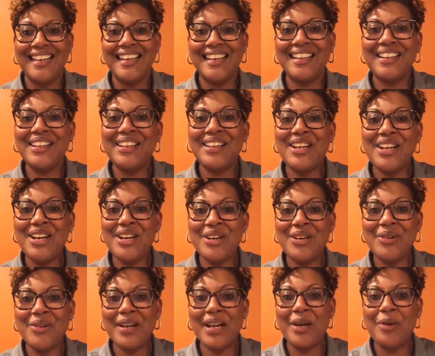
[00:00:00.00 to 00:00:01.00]

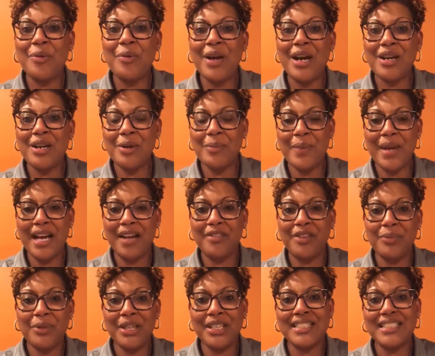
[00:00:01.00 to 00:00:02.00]
Hello, and welcome back
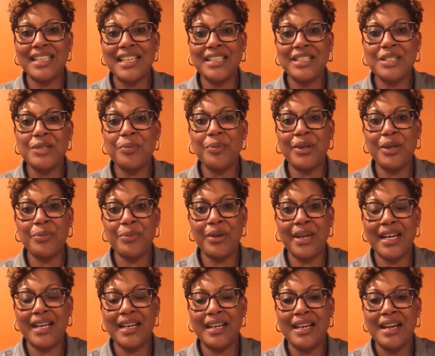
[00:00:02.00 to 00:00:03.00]
from your extended spring
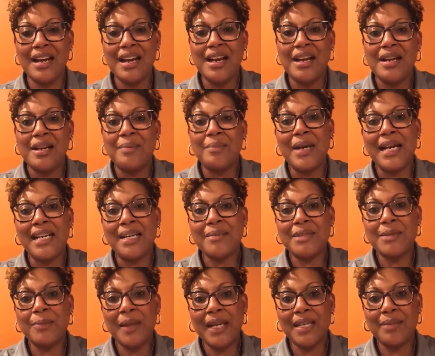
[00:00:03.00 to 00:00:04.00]
break. My name
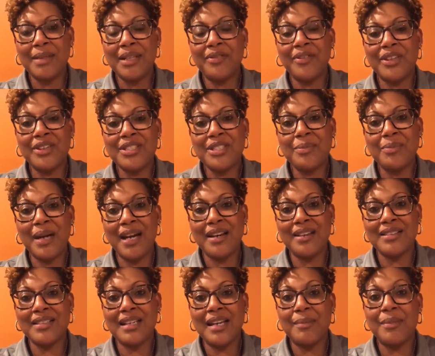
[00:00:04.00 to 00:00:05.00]
is Penny
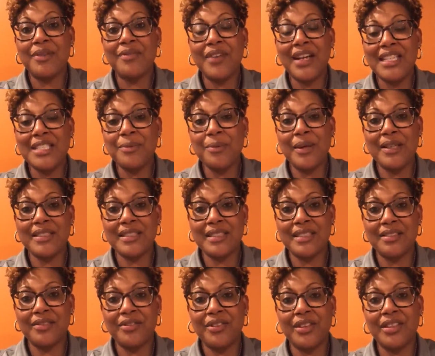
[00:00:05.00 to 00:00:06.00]
McPherson-Myers, and I'm the Vice
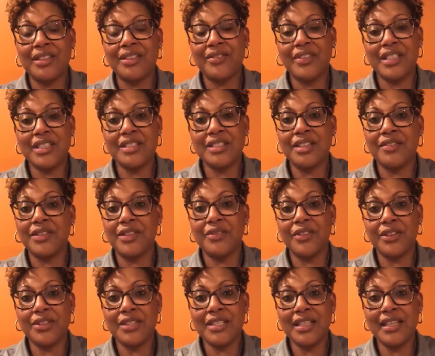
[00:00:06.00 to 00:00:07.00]
President for the Division of
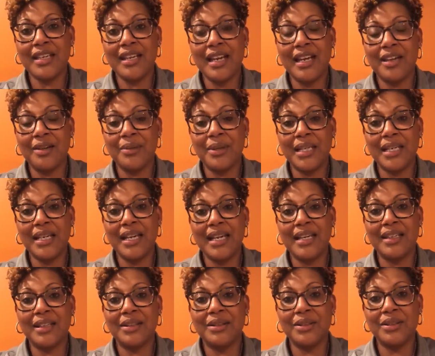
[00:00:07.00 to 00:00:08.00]
Diversity, Equity,
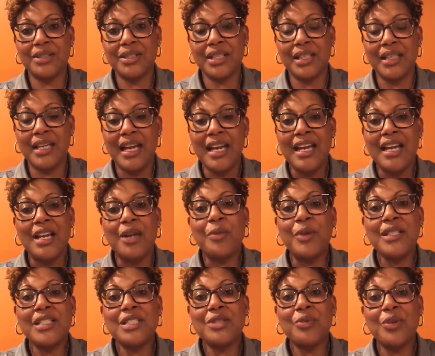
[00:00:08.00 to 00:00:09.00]
and Inclusion. And
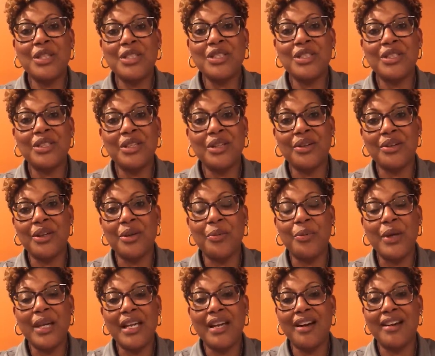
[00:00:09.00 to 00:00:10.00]
we just want you to know that
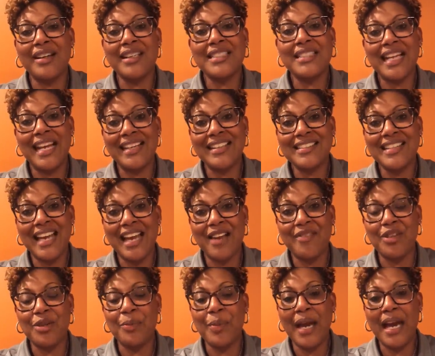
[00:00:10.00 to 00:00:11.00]
we are excited to
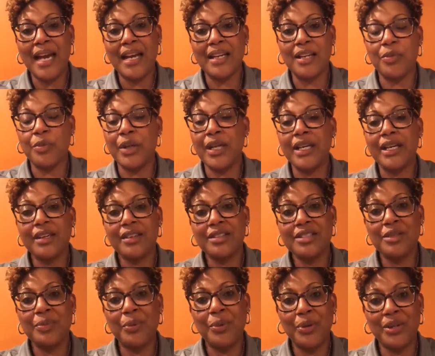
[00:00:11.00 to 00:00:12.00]
have you back, and we're here to
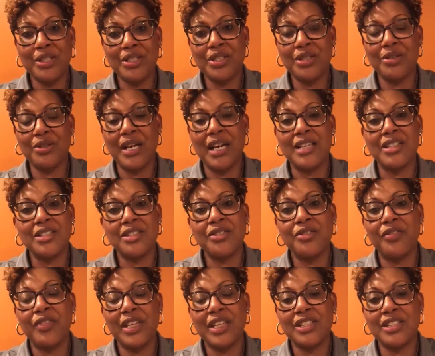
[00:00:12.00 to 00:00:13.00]
support you as
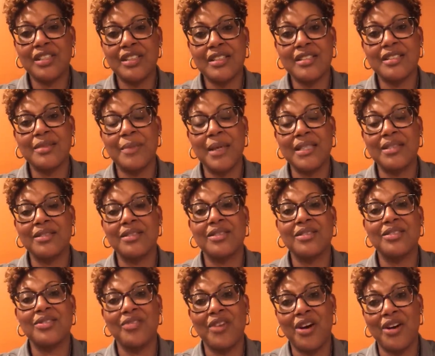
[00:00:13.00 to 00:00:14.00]
you finish this semester
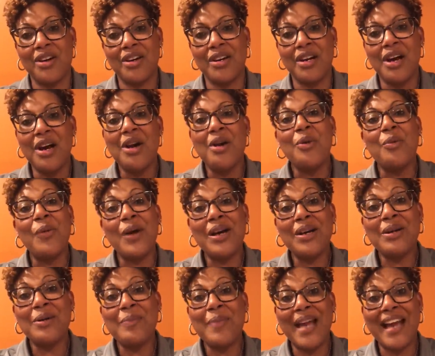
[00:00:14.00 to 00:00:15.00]
strong.
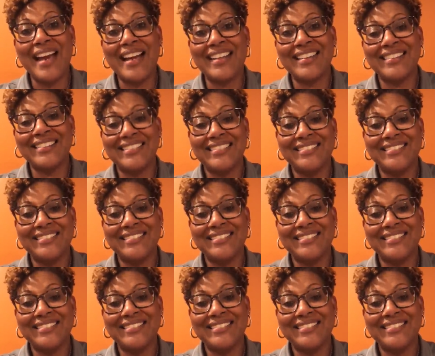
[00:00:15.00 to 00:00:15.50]
Welcome back.